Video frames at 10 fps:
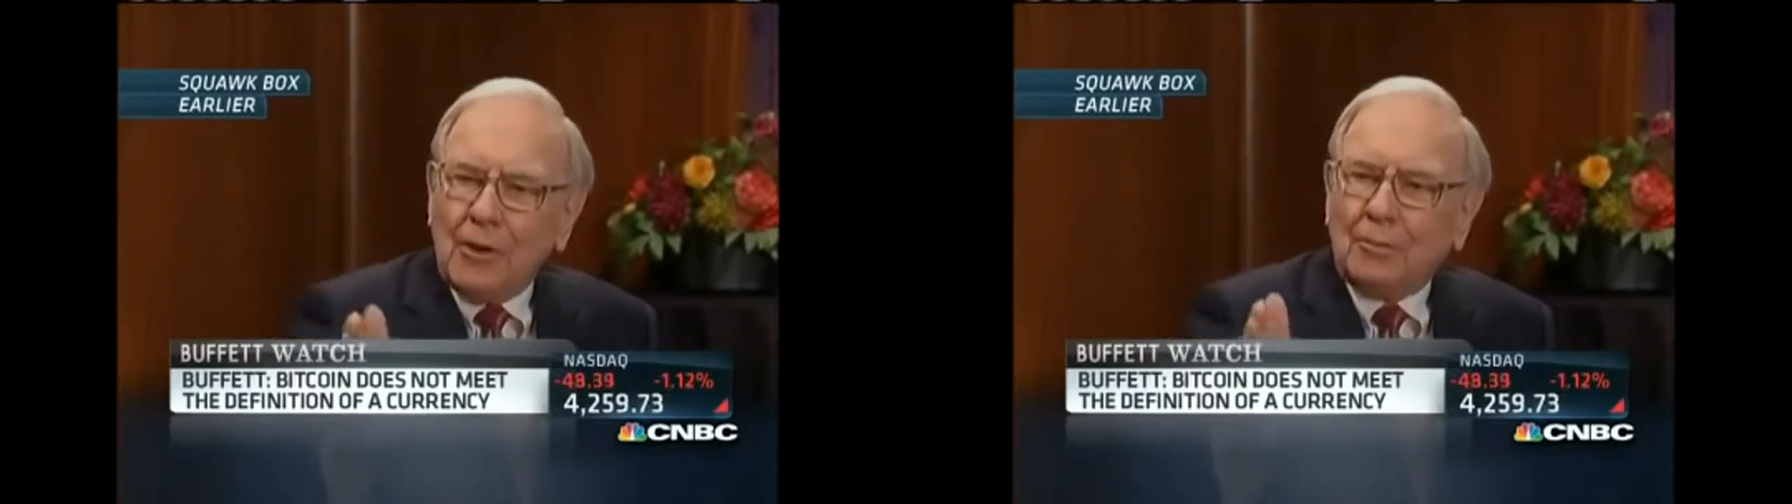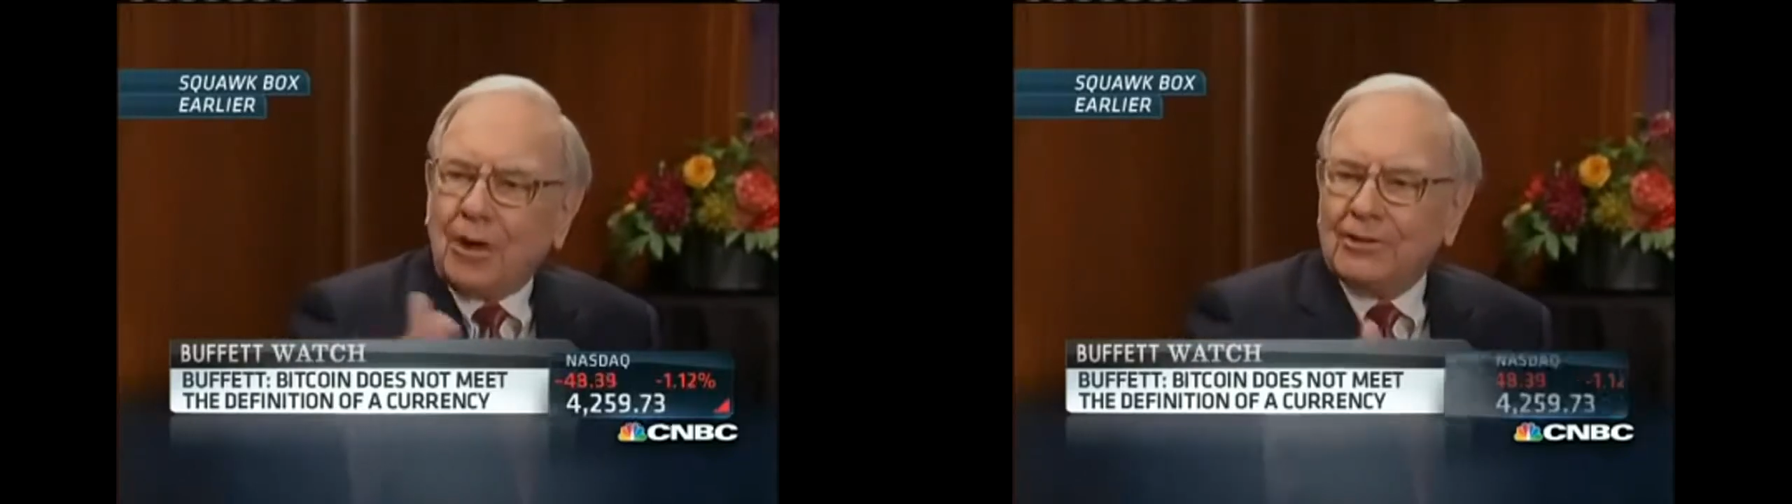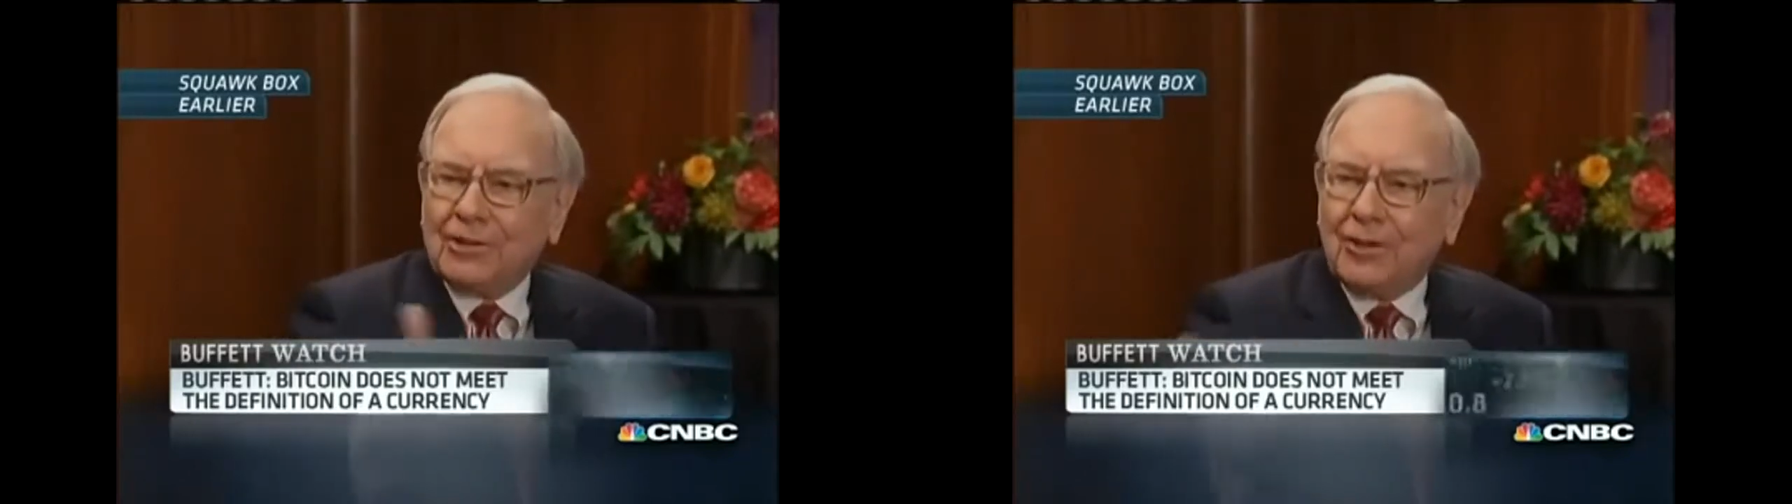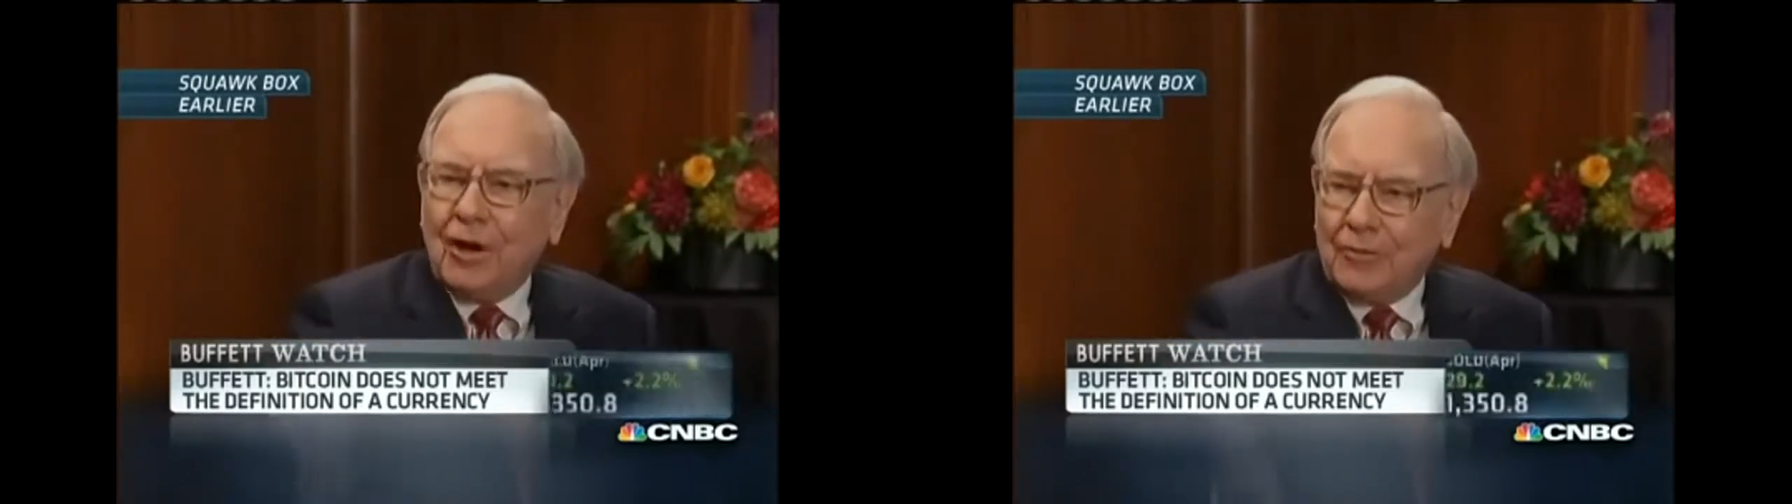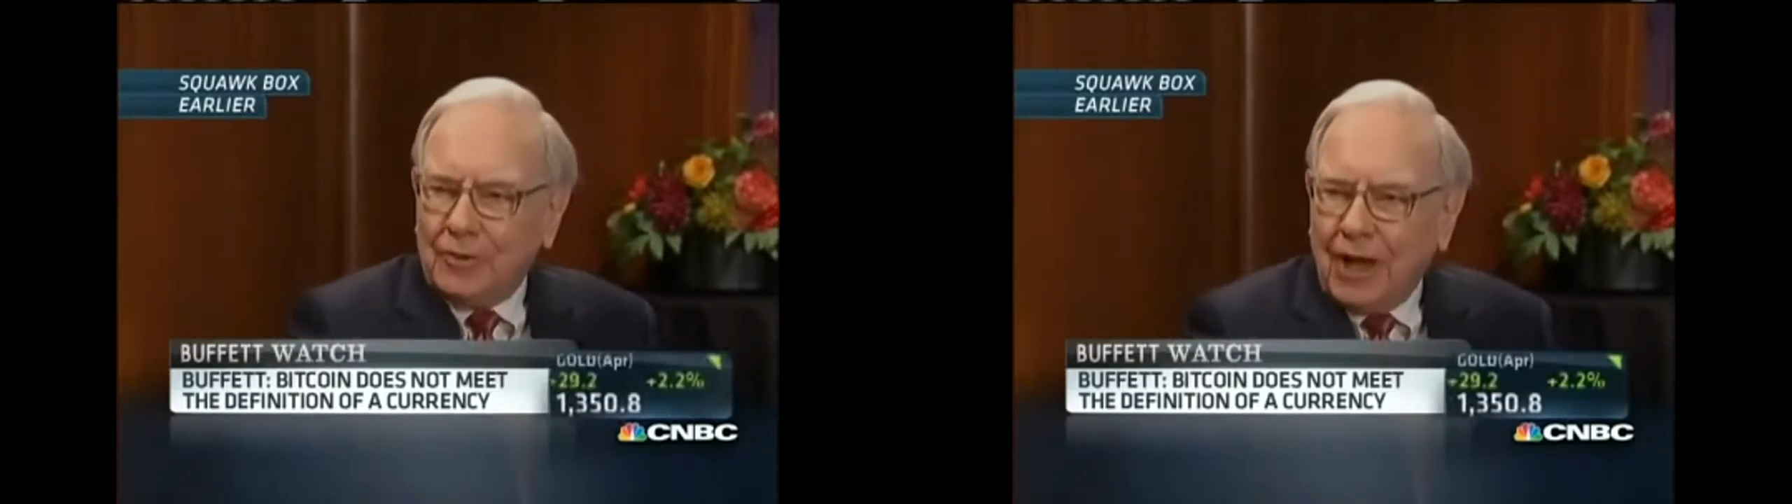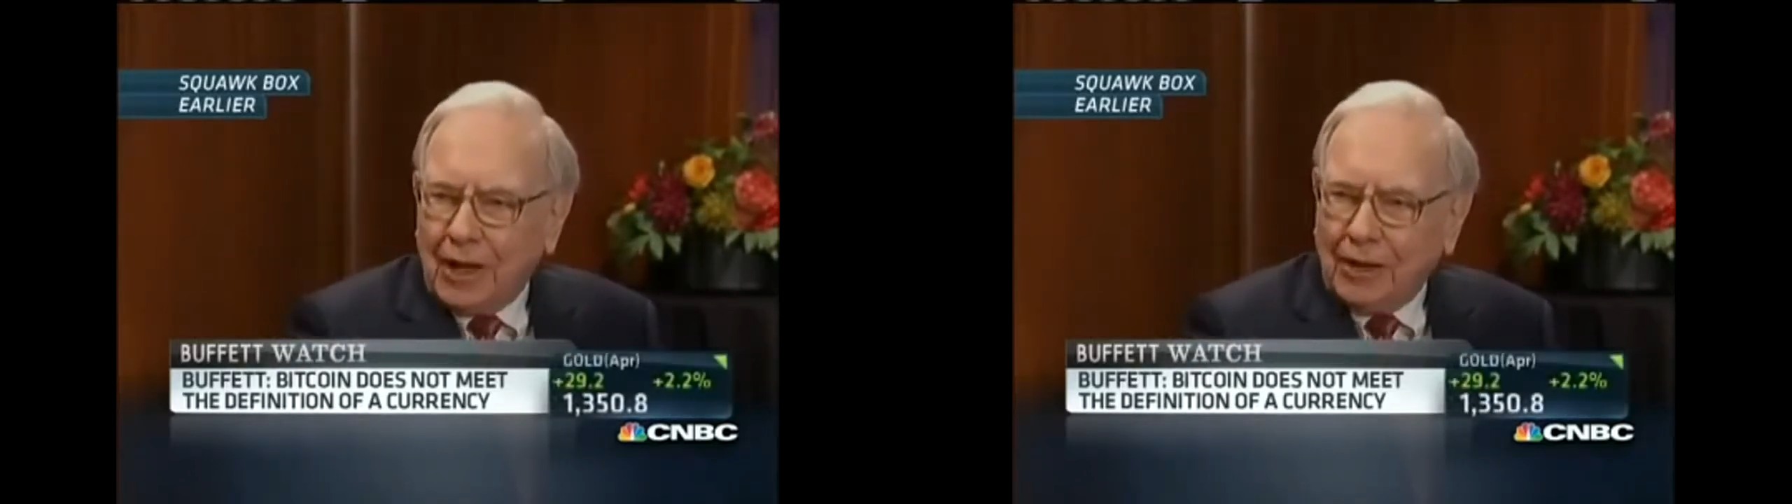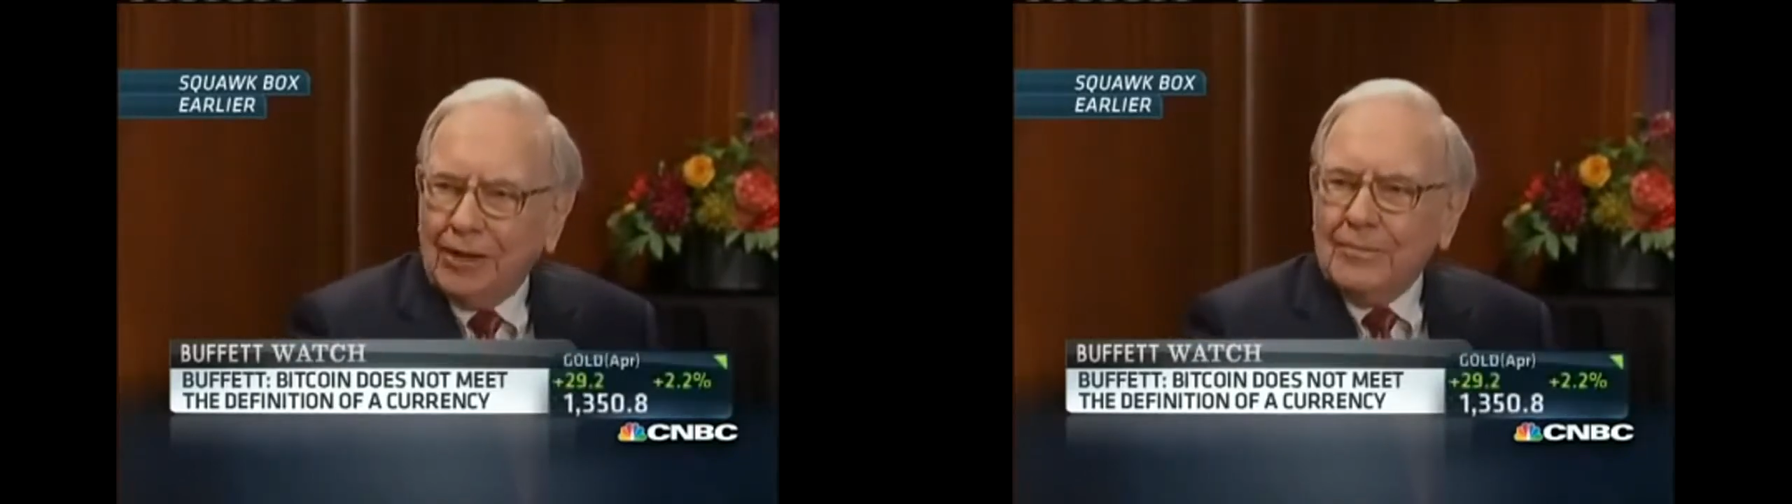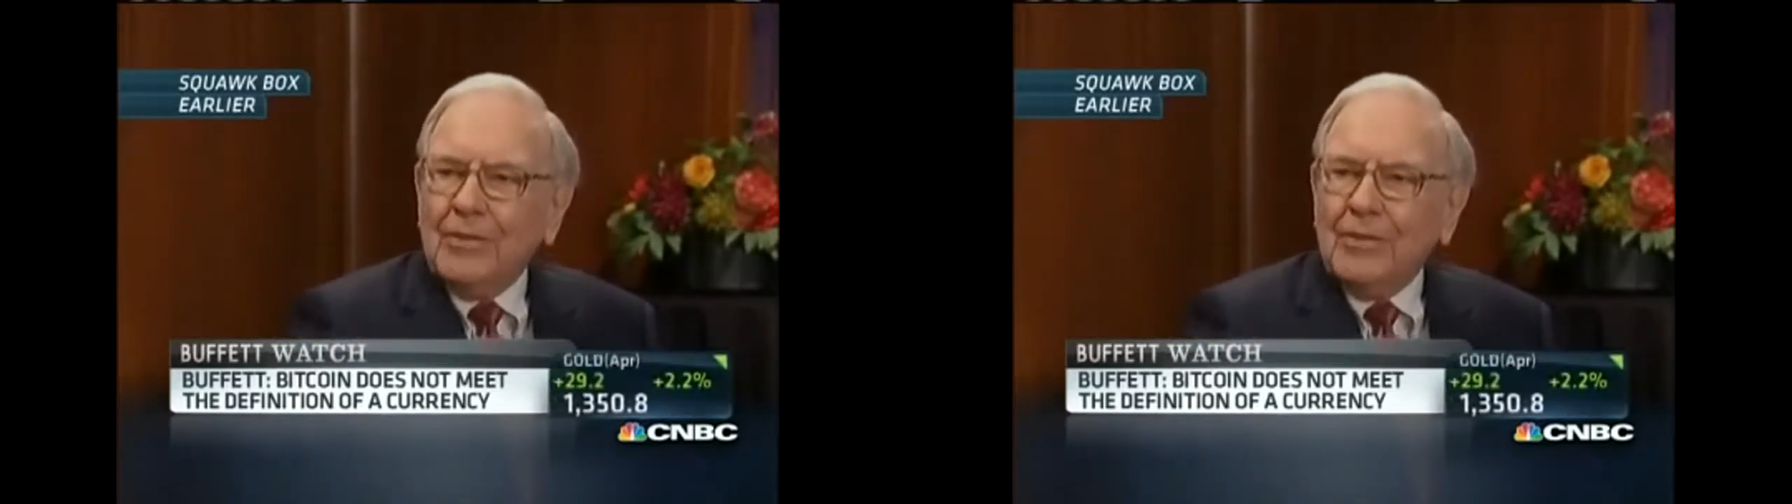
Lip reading: They're pricing off the dollar.